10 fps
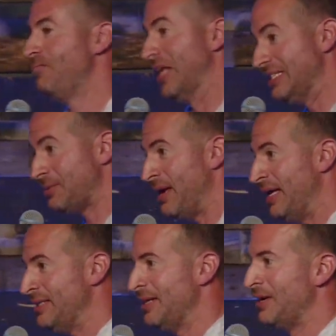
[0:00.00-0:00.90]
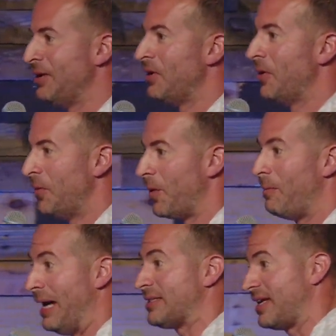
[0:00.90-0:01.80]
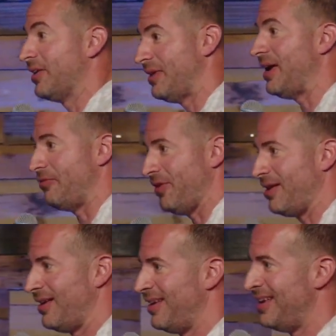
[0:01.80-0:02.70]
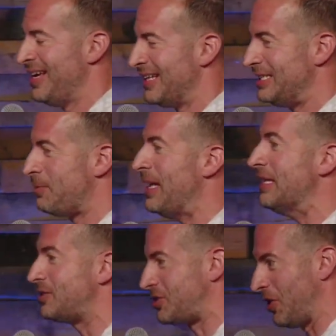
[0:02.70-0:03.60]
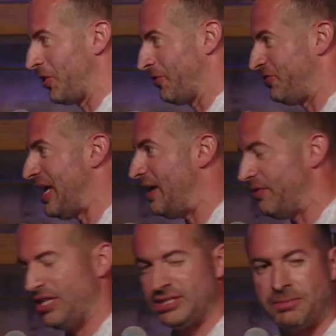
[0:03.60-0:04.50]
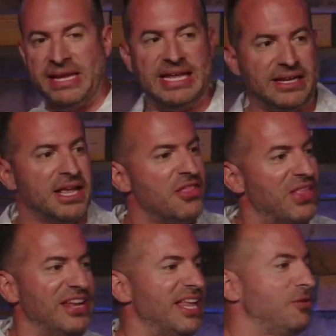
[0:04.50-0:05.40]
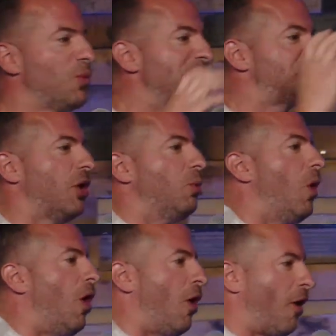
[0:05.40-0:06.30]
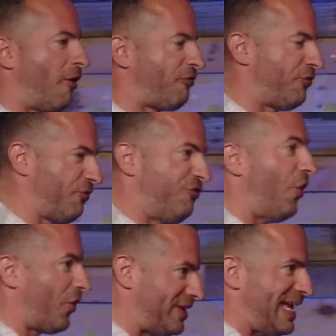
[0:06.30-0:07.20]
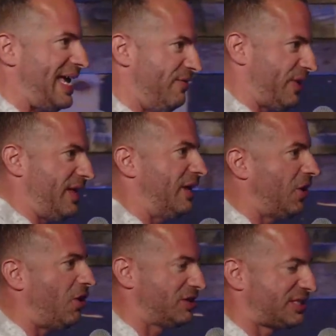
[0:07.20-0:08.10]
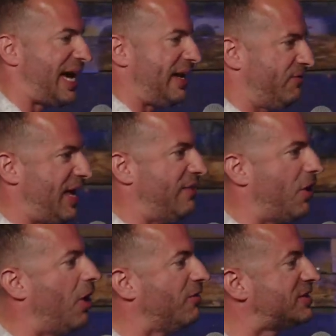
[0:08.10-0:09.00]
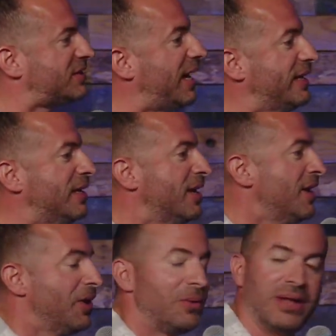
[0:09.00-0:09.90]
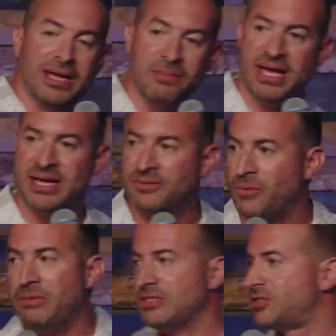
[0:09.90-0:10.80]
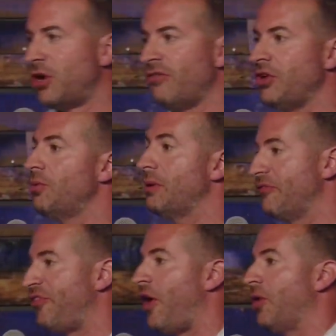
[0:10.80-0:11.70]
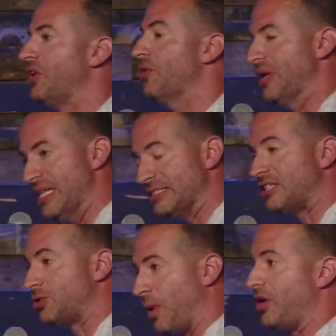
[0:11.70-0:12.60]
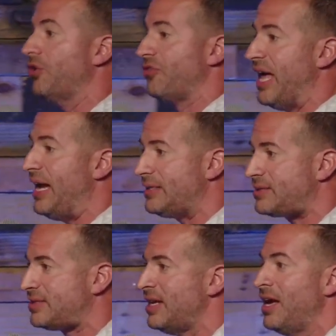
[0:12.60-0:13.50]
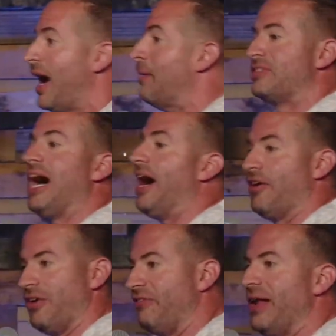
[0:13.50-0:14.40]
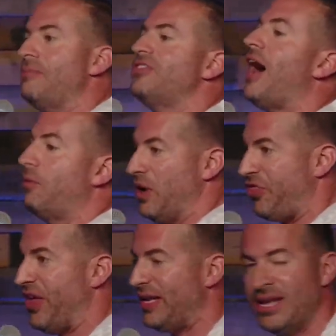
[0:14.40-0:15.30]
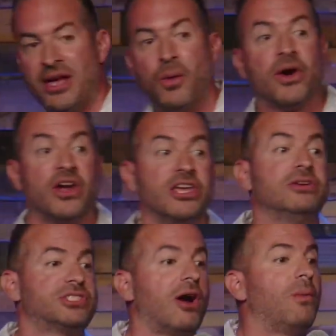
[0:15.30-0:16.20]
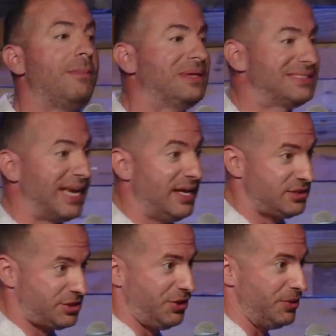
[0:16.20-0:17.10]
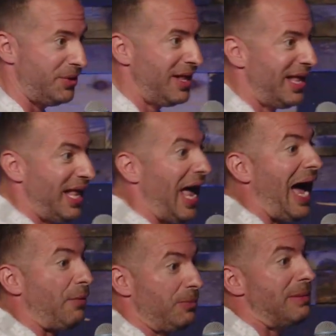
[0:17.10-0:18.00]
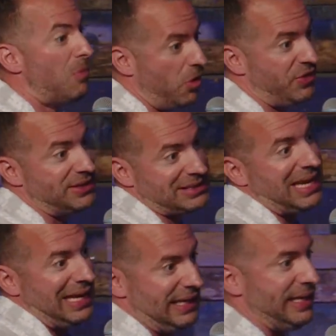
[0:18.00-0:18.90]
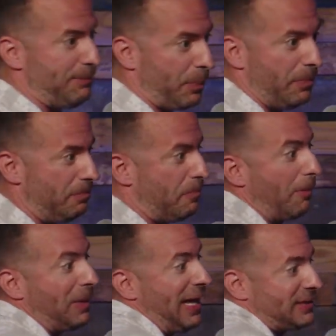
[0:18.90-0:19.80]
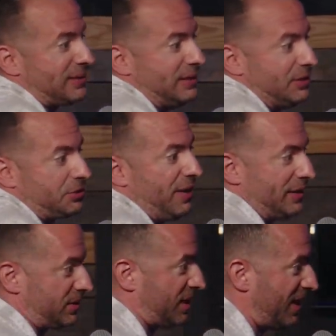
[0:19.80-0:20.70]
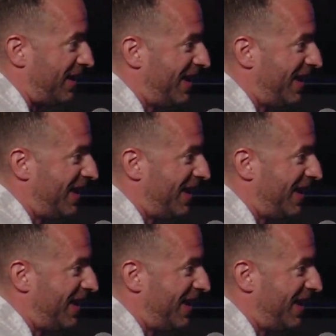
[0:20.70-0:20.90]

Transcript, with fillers: These men we're about to kill David. These men that served David, these men that, that, that went to war for David and alongside of David, all of a sudden we're like, man, we've been serving you, we've been following you, and this is where you've led us. I'm tired of it. I'm done with it. We're going to use our weapons against you. I would be more than slightly perplexed and distressed.